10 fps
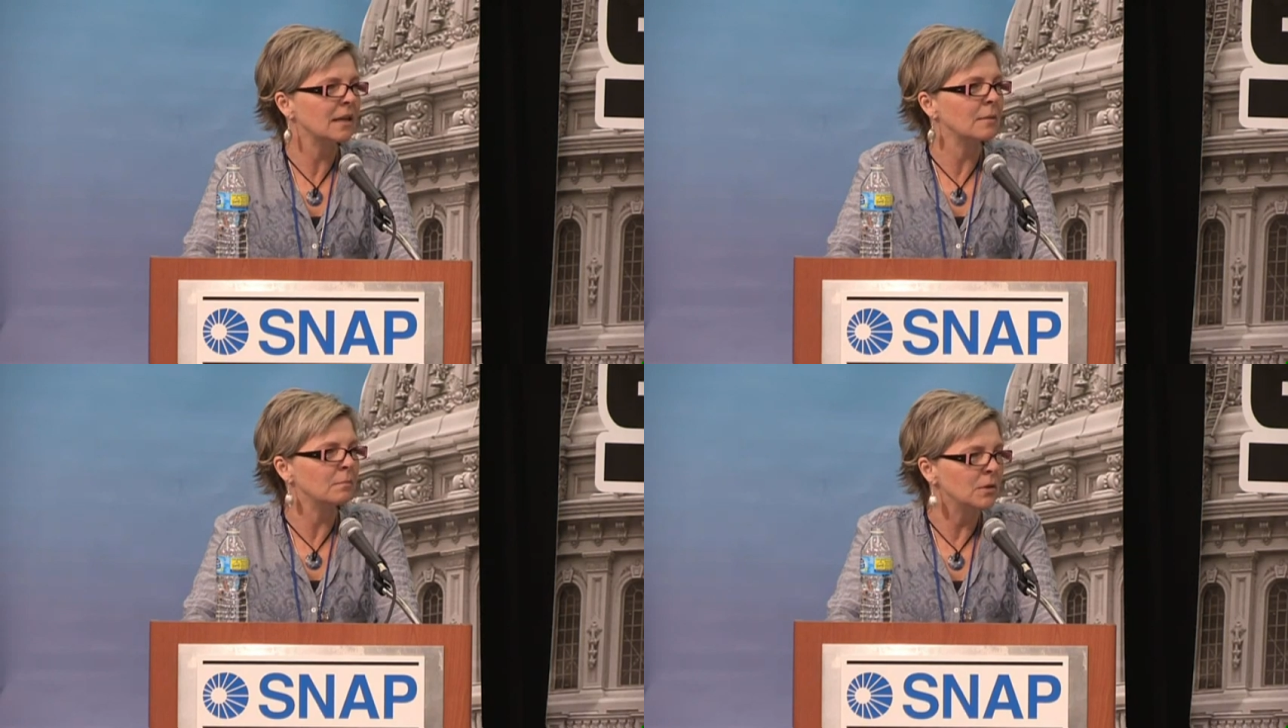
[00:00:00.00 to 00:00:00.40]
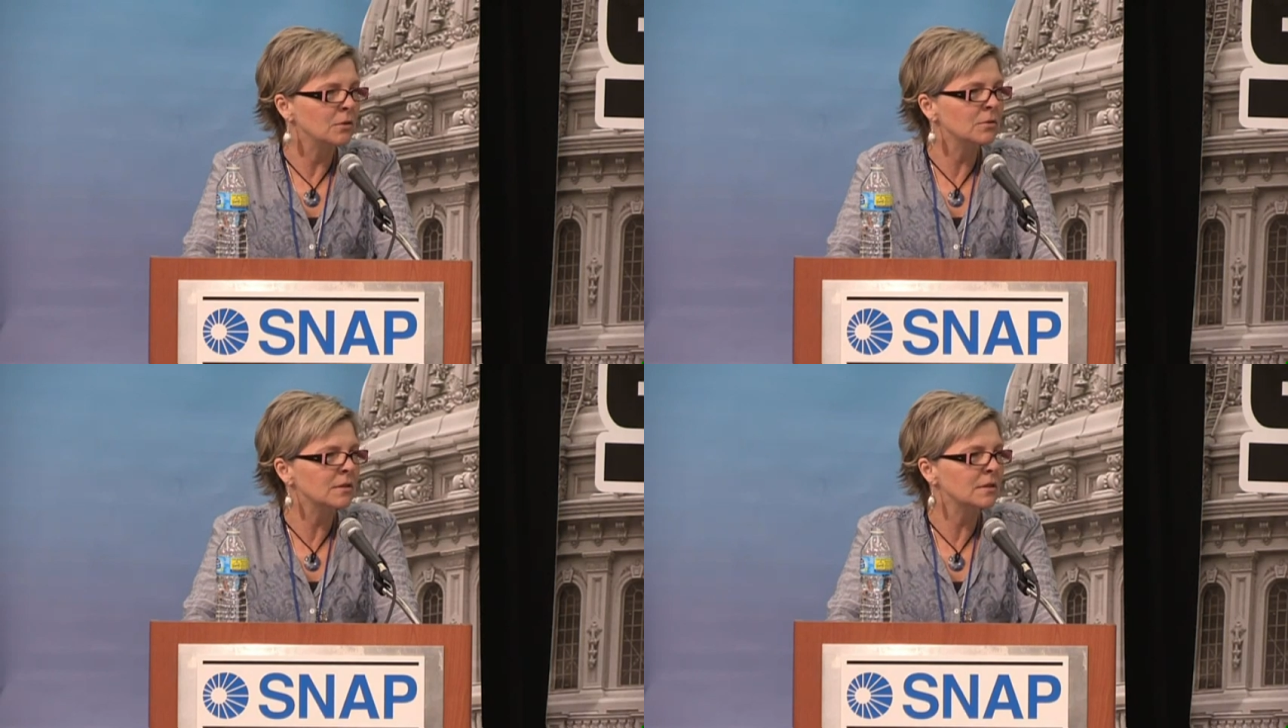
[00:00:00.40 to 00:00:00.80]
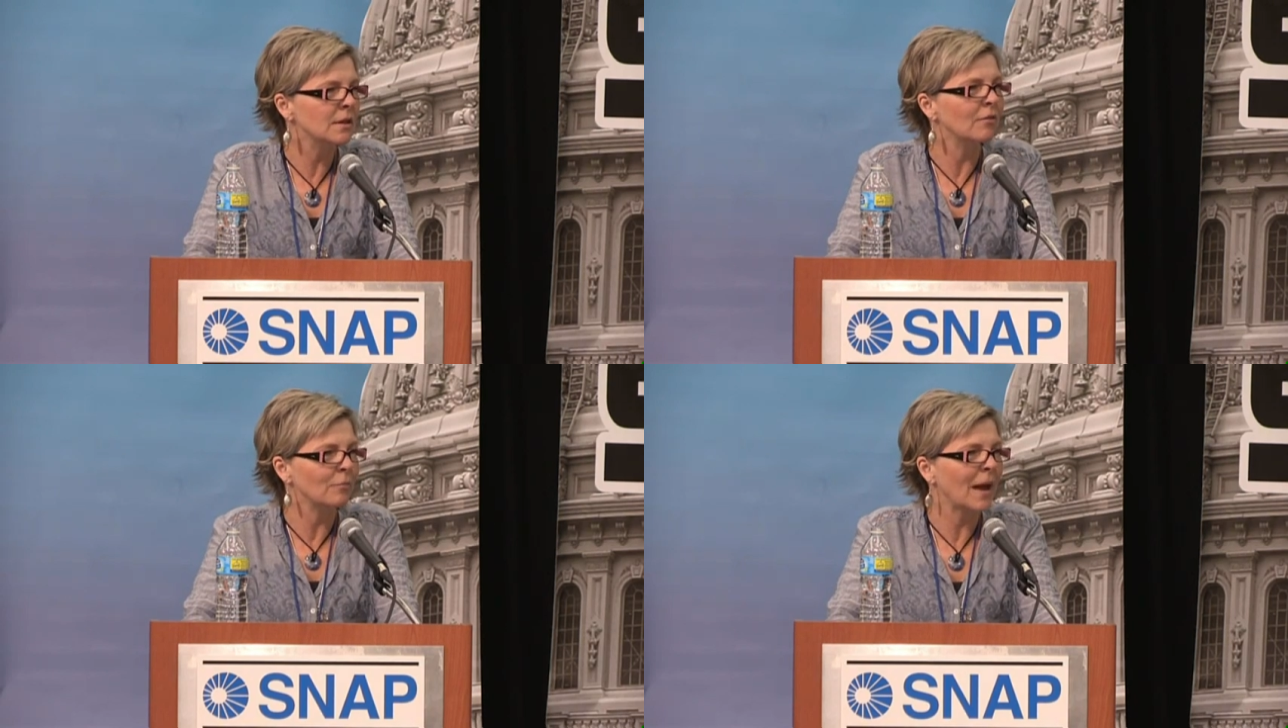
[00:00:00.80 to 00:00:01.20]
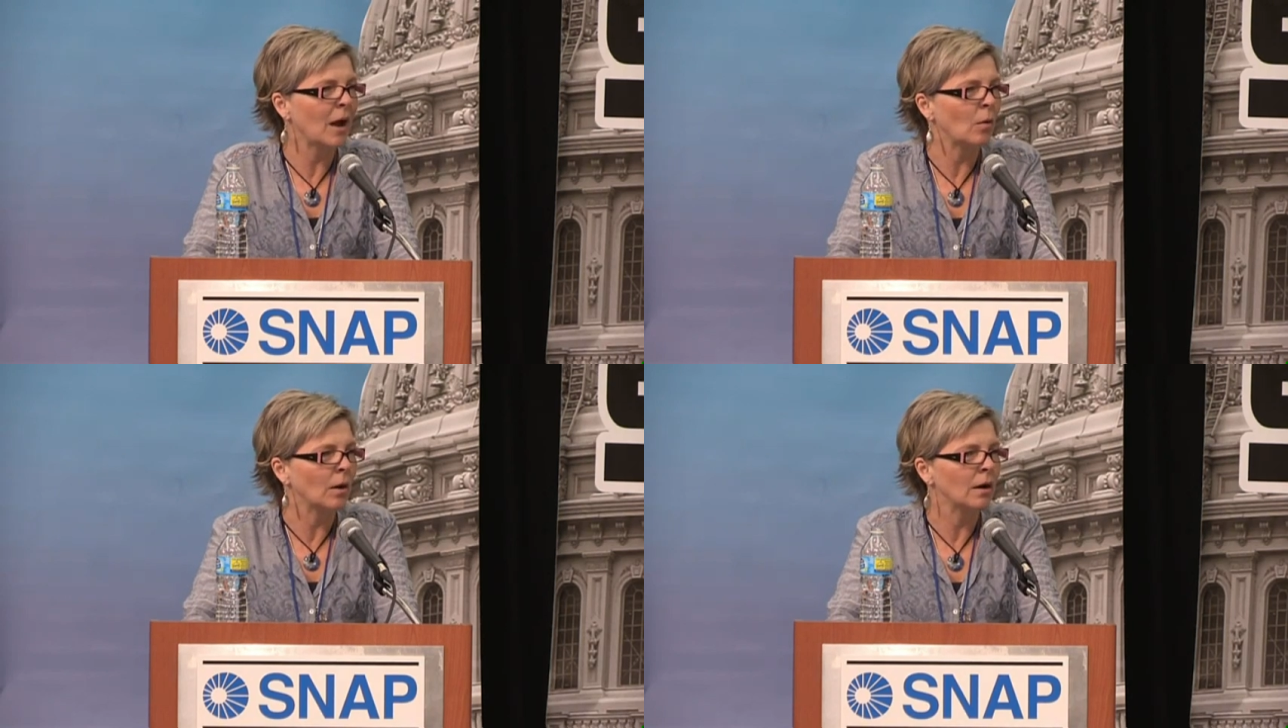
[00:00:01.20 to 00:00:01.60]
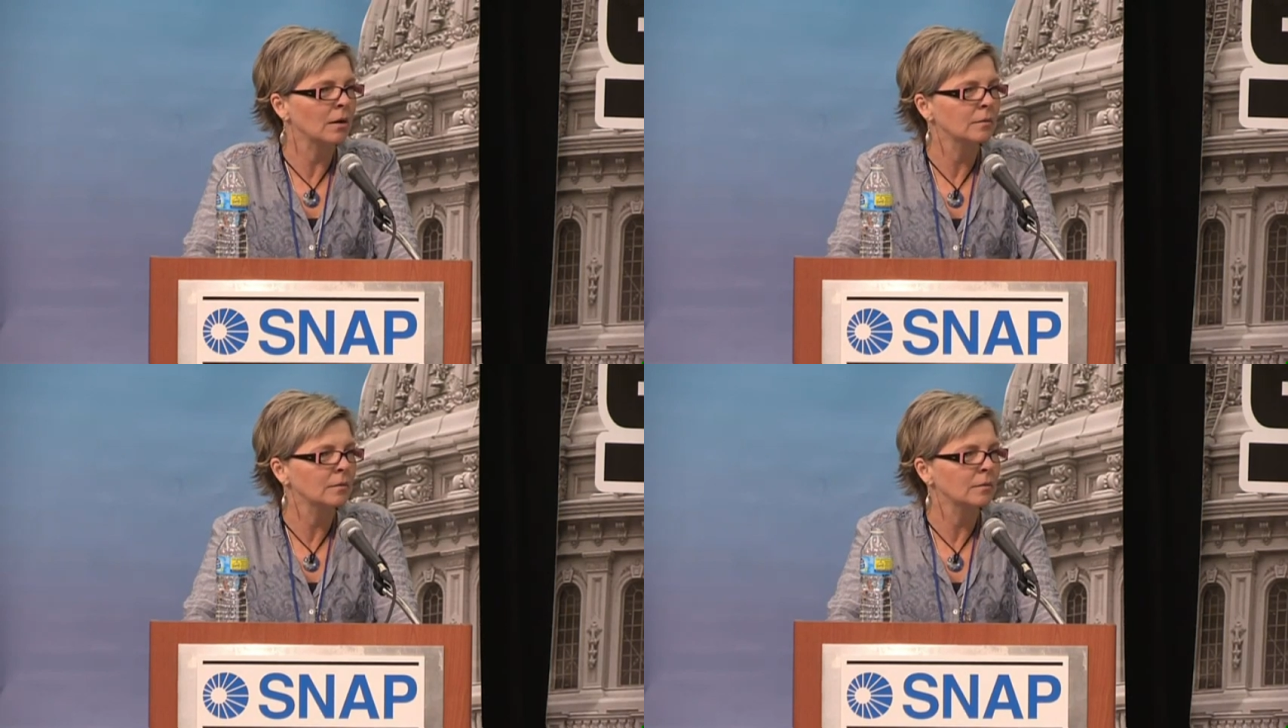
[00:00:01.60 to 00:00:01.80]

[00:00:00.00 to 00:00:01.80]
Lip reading: an abuse of power.